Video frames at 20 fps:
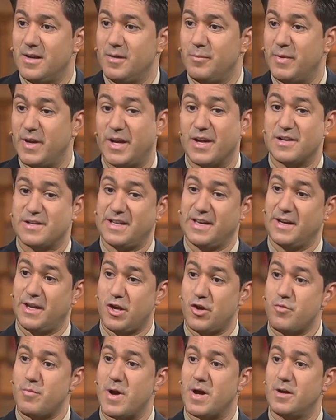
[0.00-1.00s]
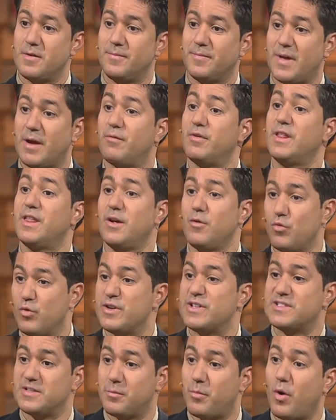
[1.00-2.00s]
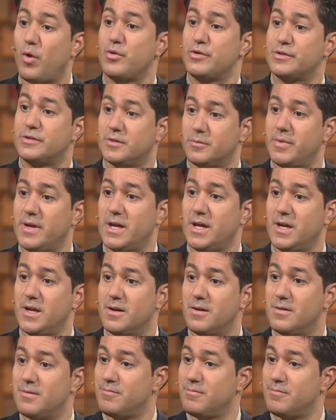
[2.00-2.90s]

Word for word: because in Cuba everything was supposed to be